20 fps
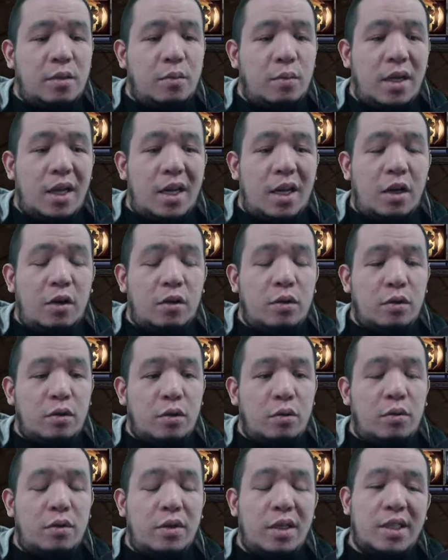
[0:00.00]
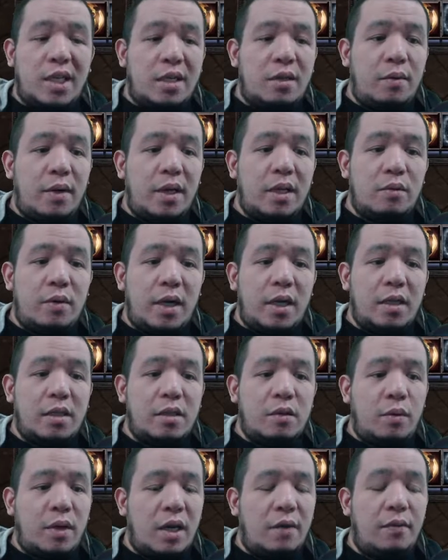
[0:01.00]
will allow you to regenerate
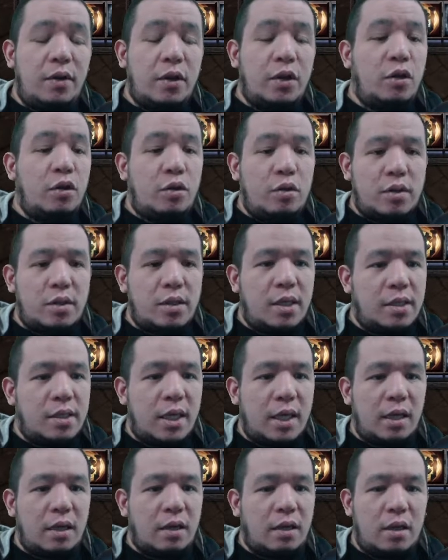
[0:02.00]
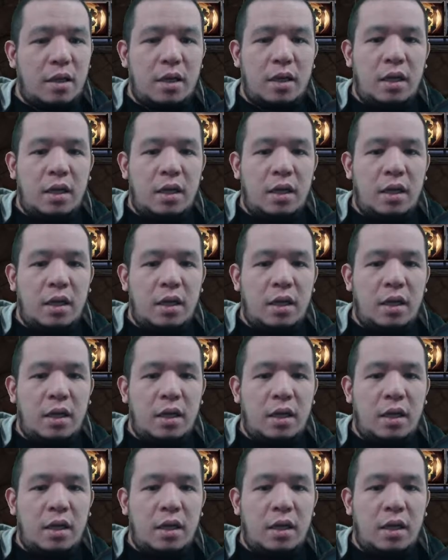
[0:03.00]
rage whenever you use the skill.